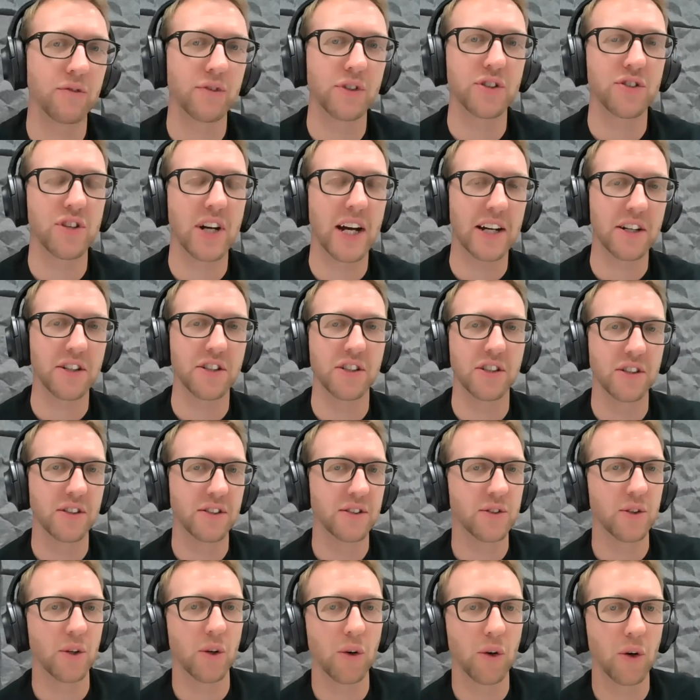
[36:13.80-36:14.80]

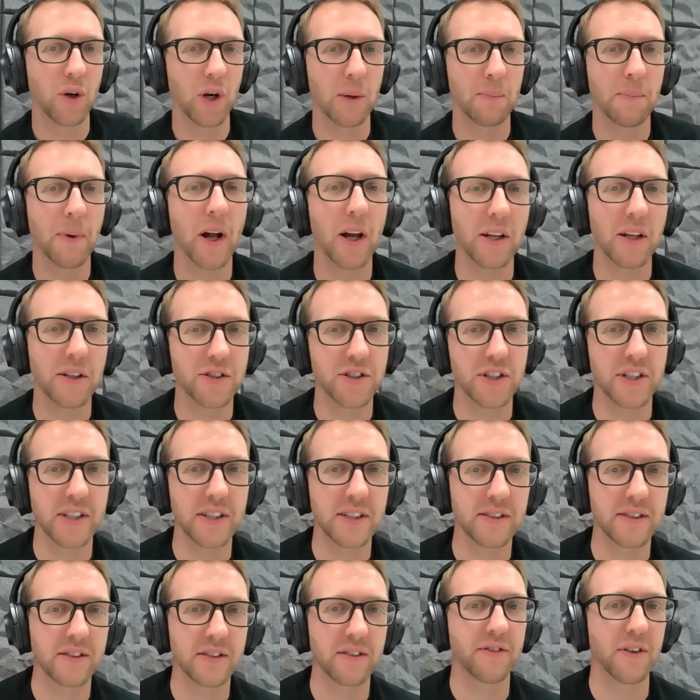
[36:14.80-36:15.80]
retractions or
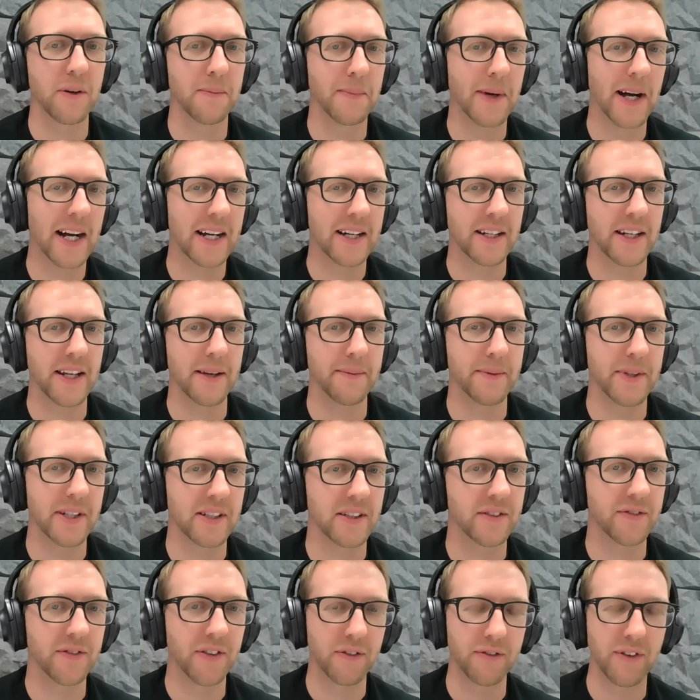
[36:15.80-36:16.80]
apologies from
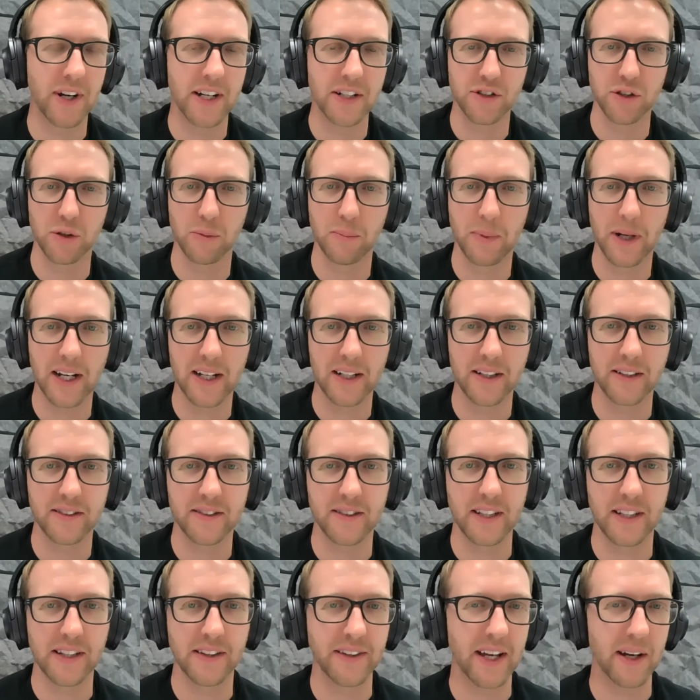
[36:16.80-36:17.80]
academics for racial
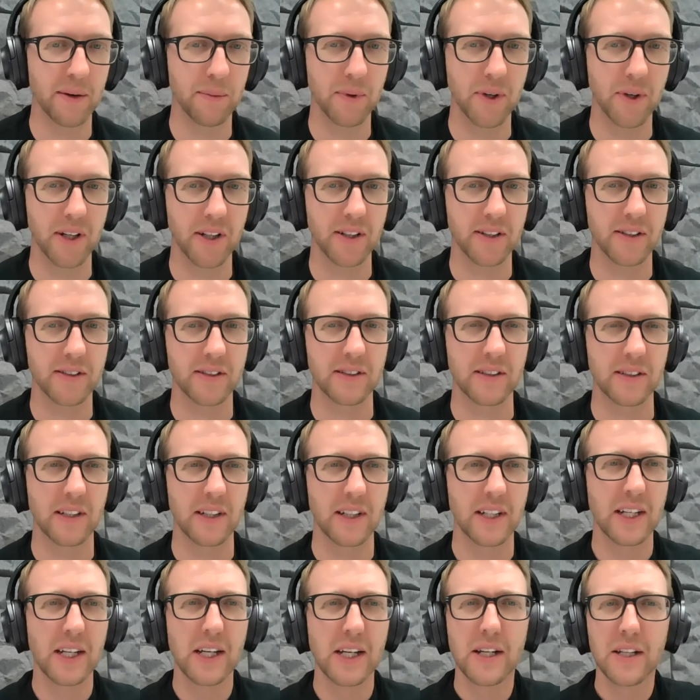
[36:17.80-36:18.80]
bias in their works?
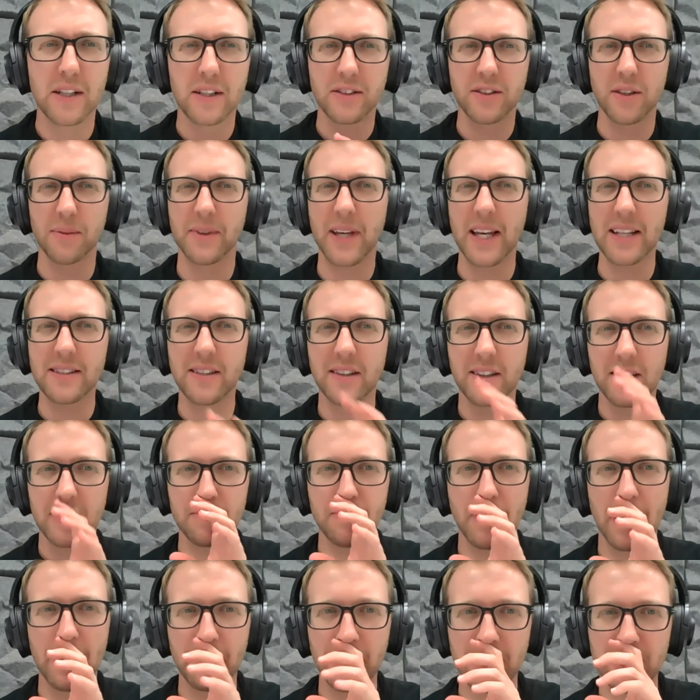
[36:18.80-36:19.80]
So I'm guessing
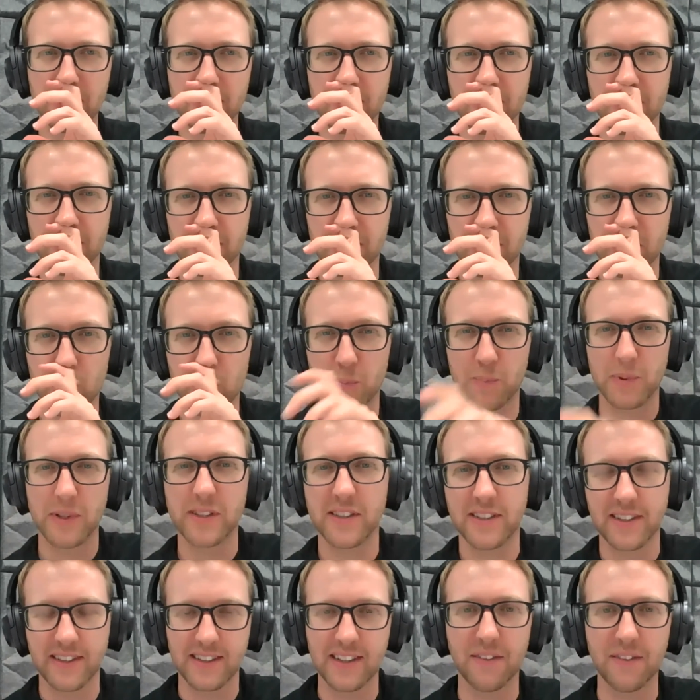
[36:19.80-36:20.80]
this maybe doesn't
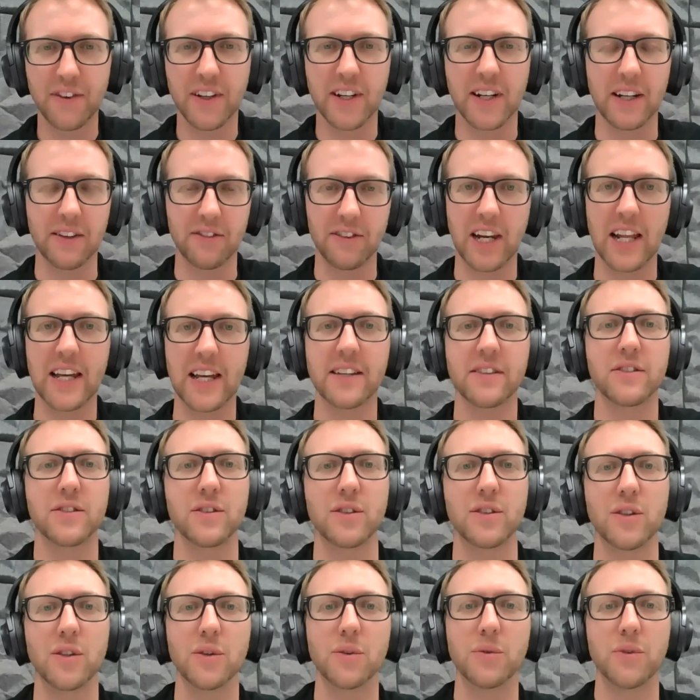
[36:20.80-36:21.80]
specifically relate
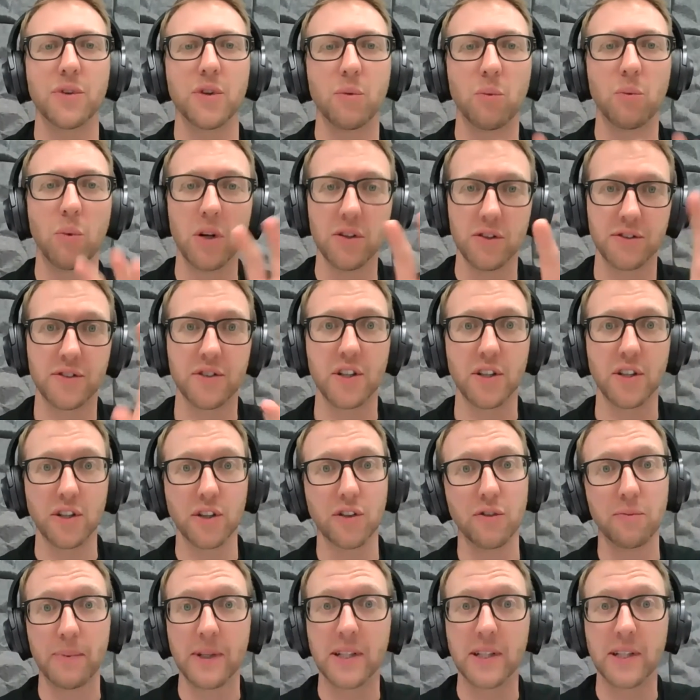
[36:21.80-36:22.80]
to the ones that
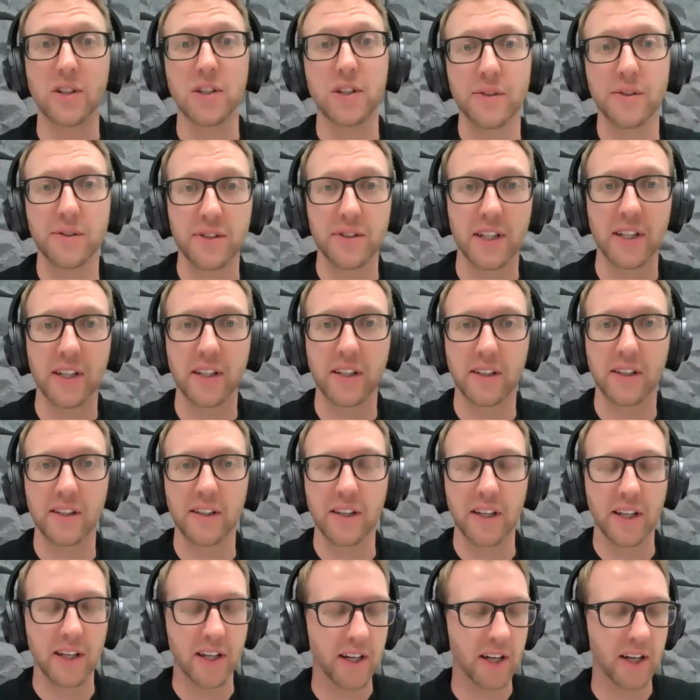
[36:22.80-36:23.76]
you've been using